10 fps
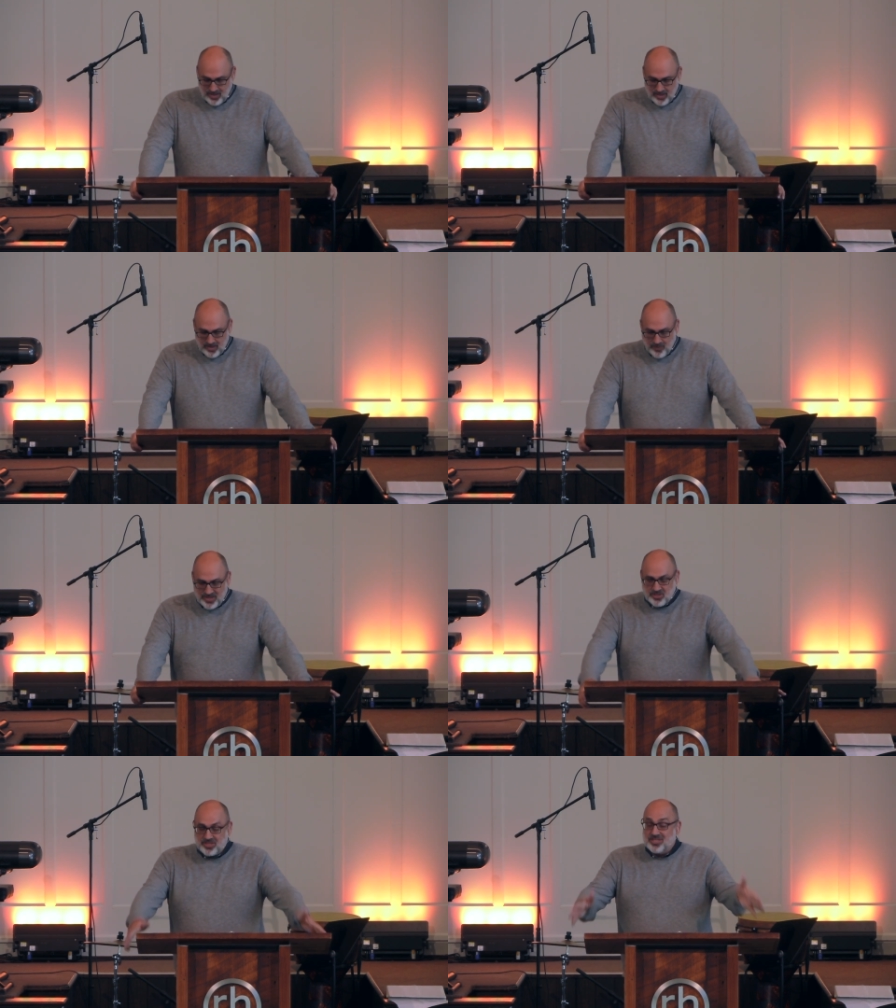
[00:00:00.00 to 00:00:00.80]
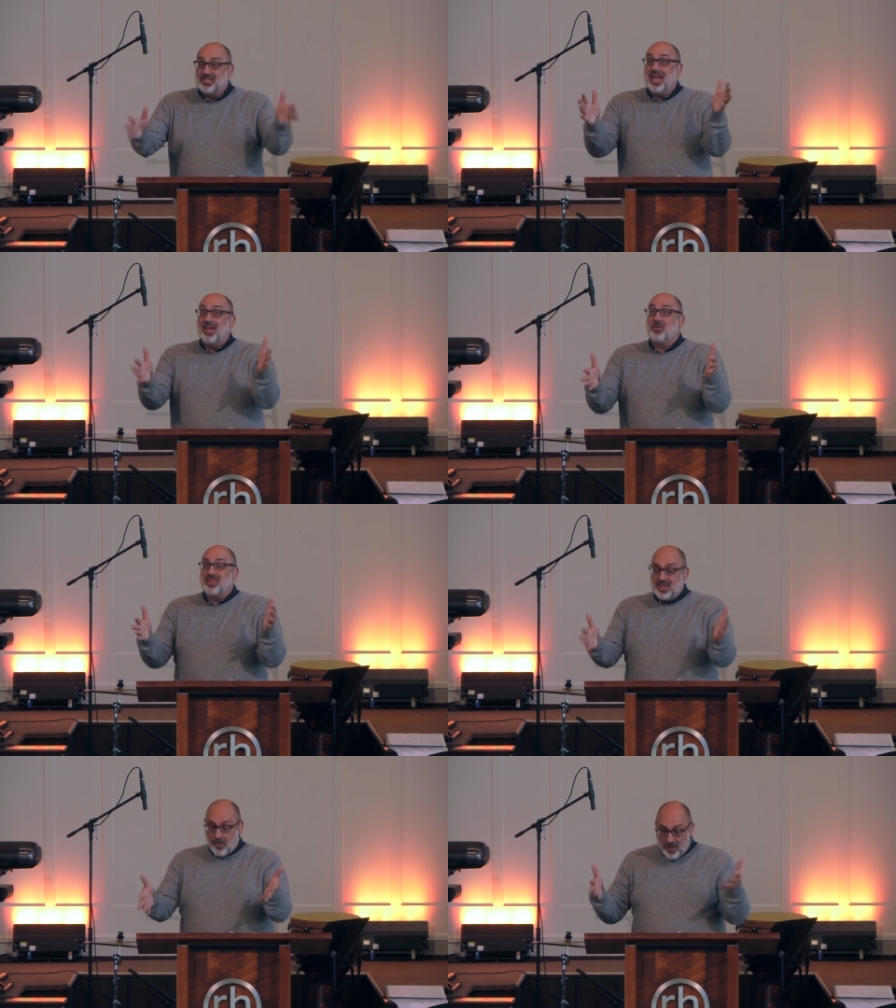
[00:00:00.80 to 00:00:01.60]
We should say with
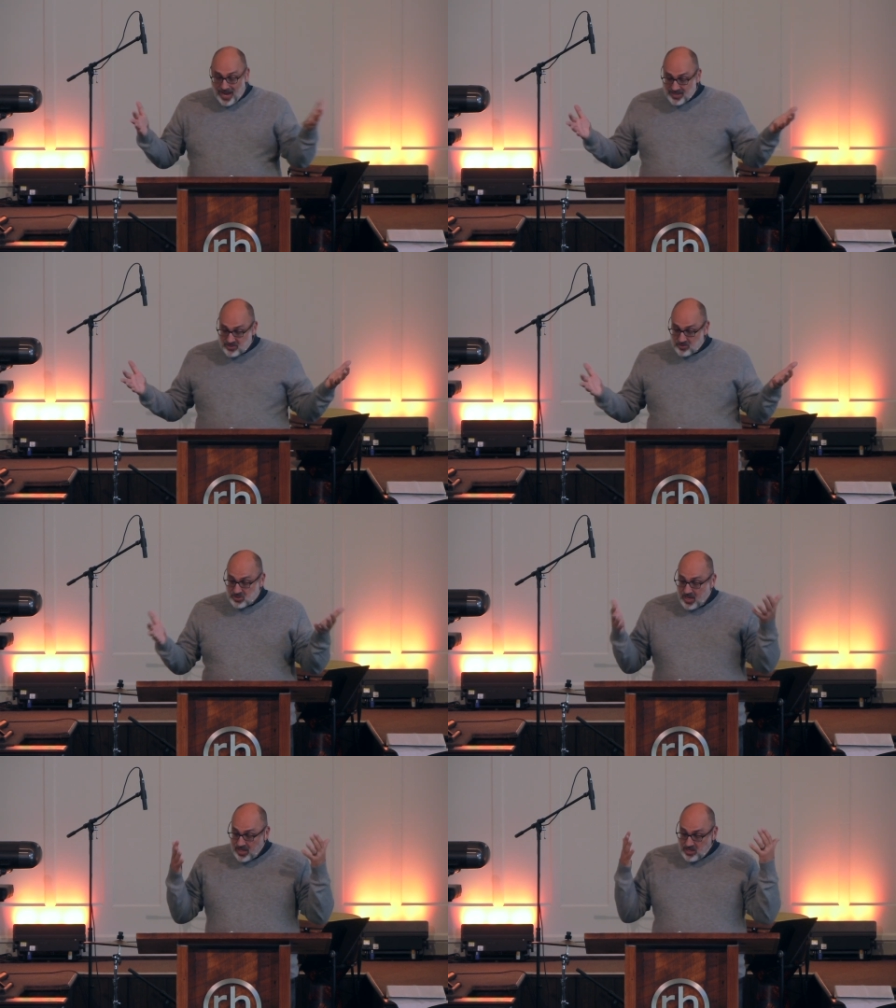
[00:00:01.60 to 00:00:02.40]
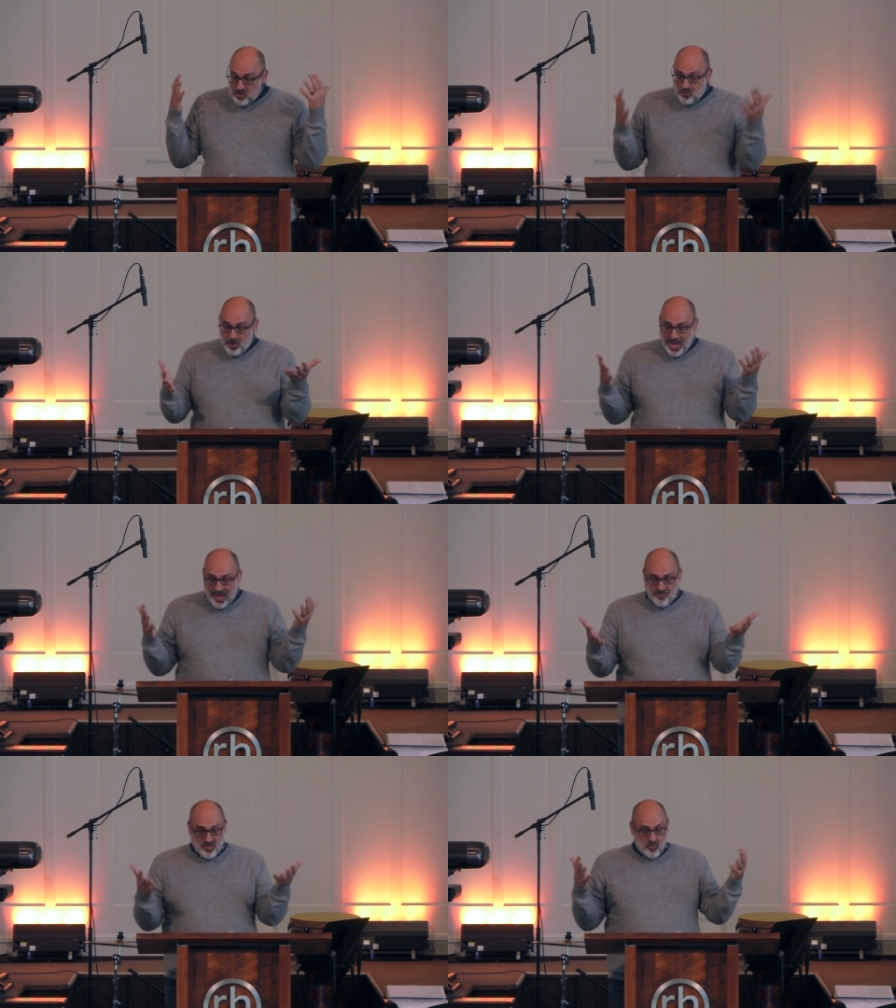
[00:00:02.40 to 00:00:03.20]
the apostles, You
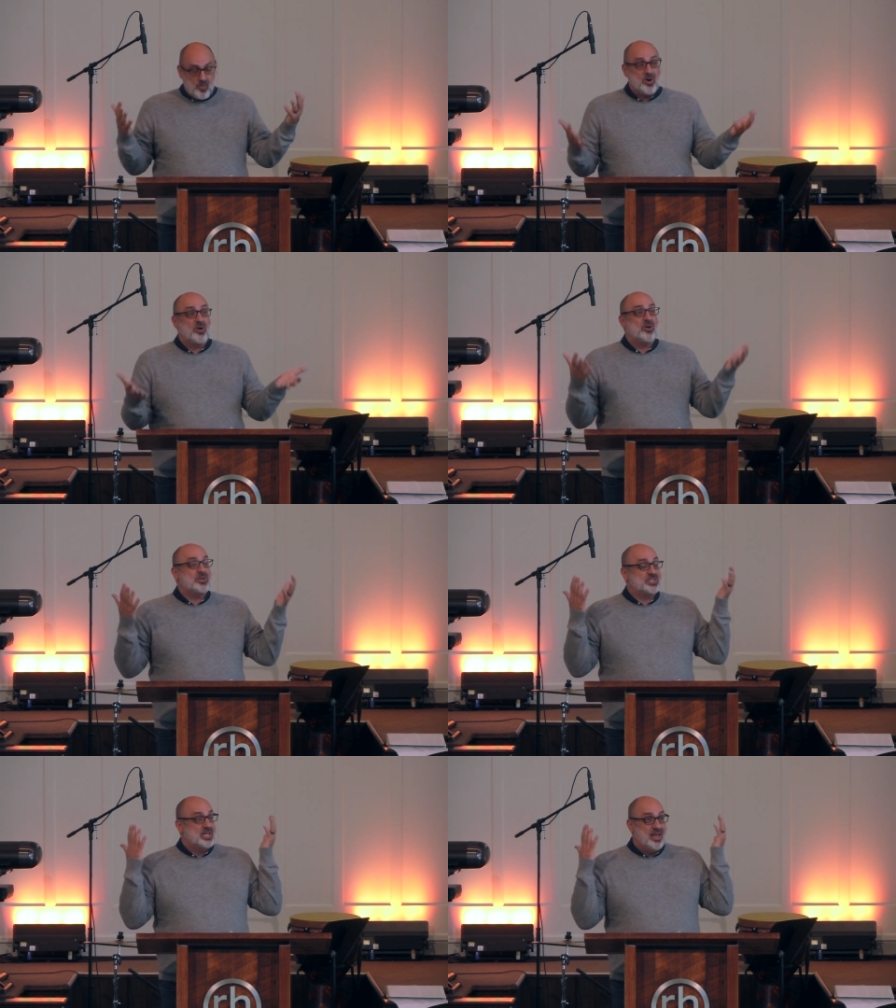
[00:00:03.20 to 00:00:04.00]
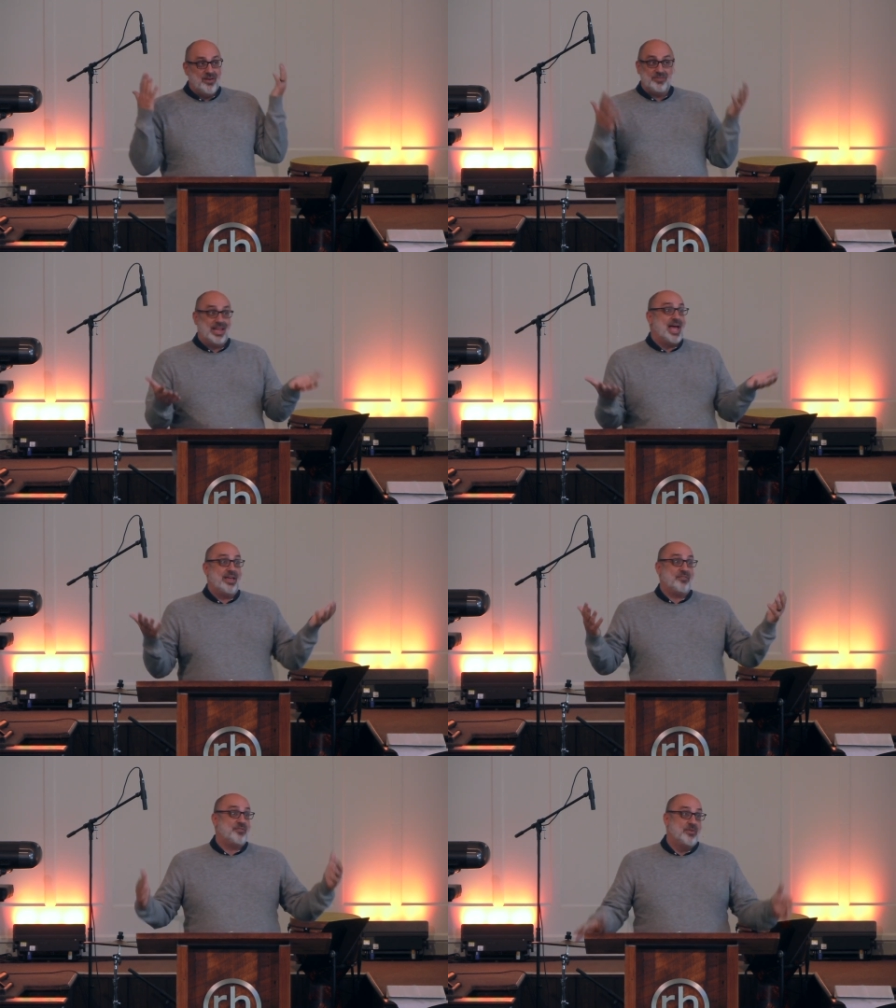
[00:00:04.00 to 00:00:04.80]
have the words of
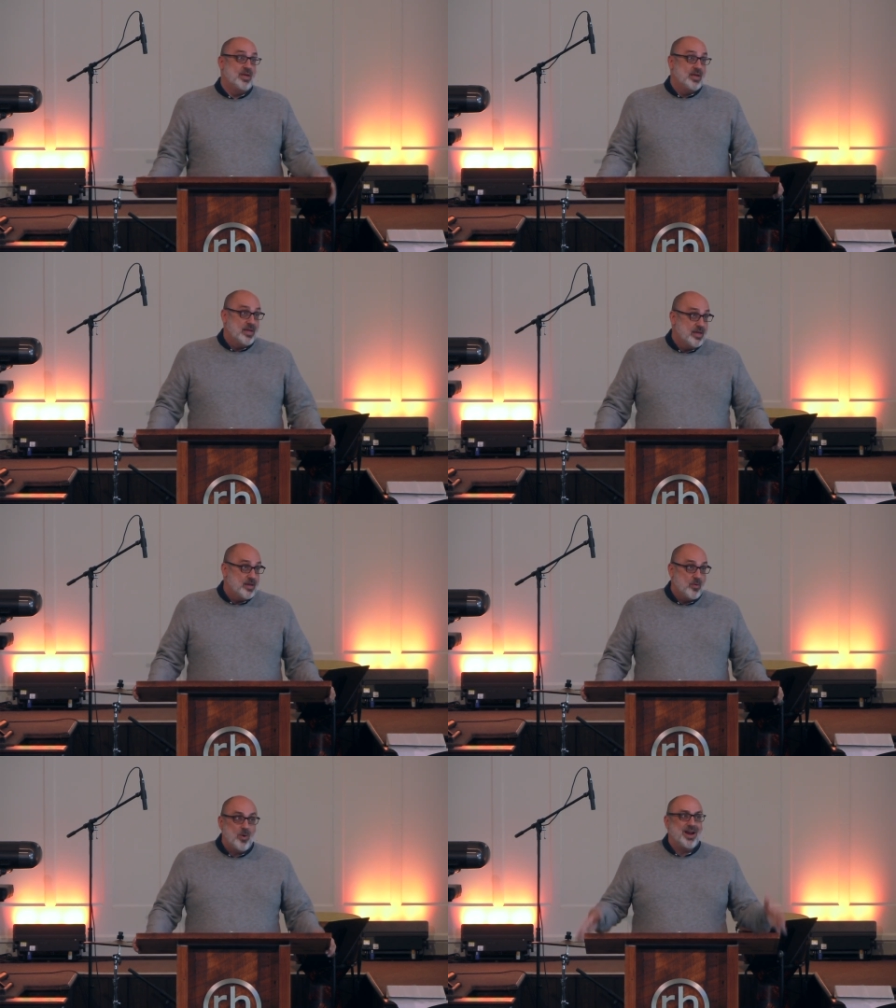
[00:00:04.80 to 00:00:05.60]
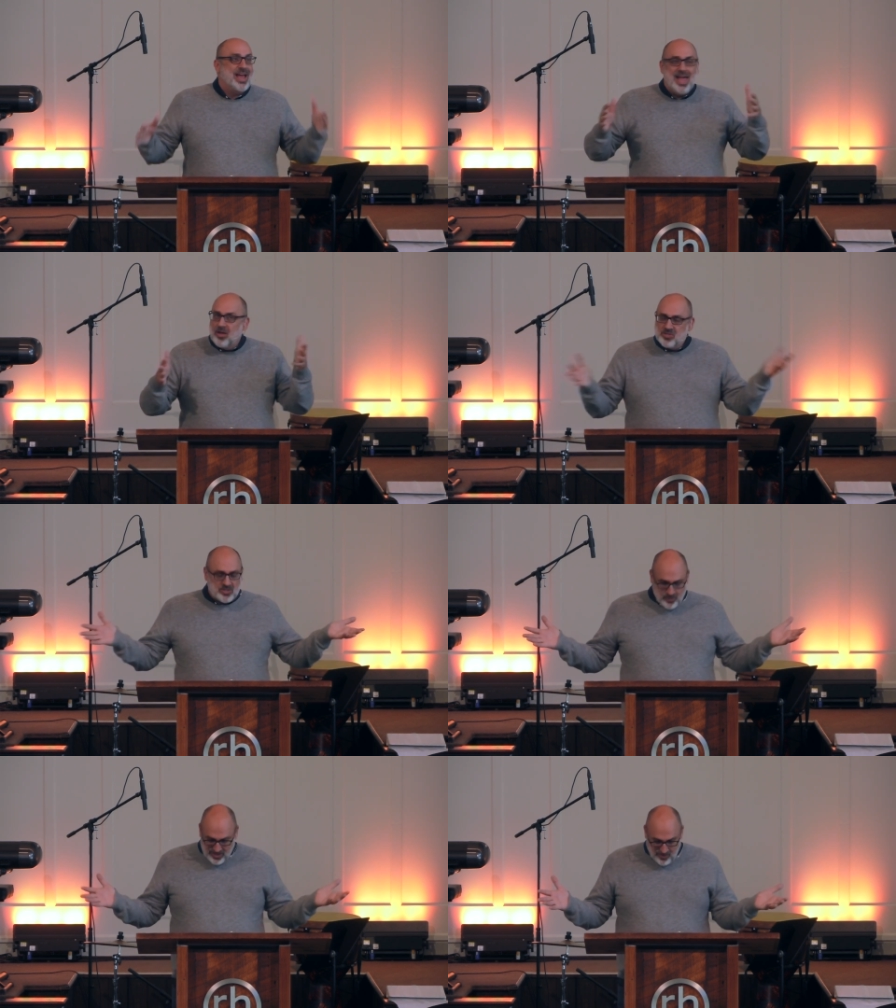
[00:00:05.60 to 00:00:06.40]
life. Where else
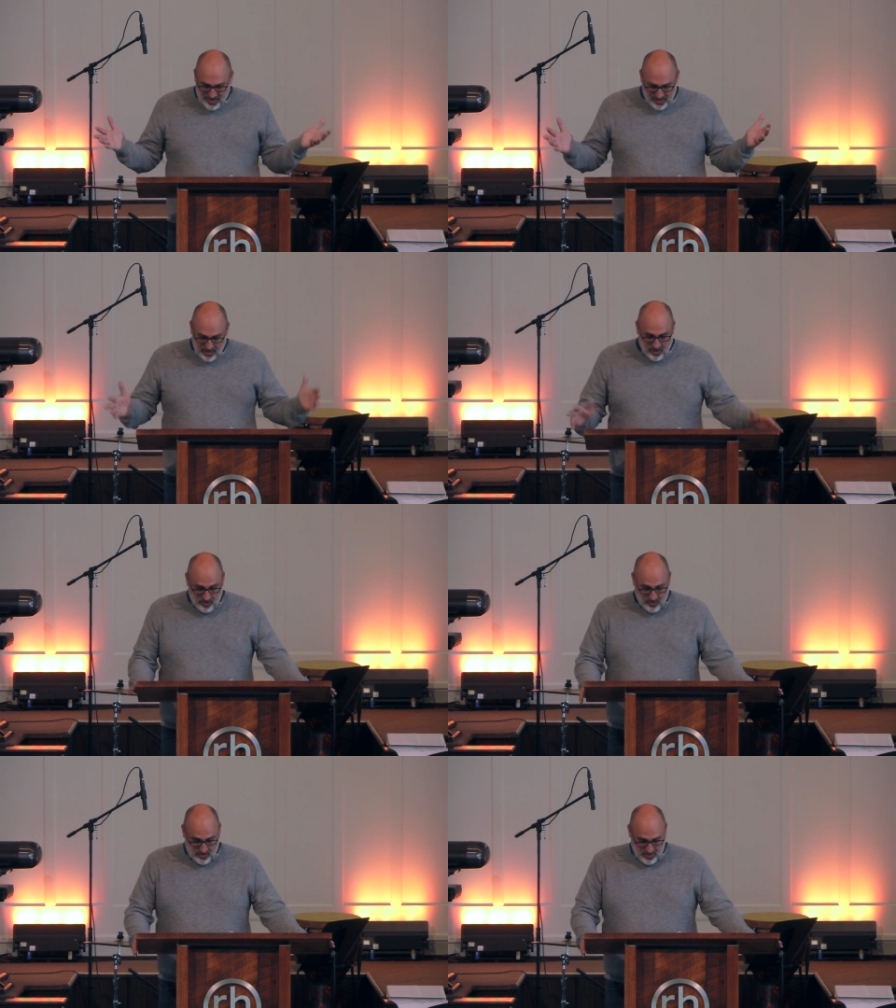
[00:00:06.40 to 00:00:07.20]
are we going to go?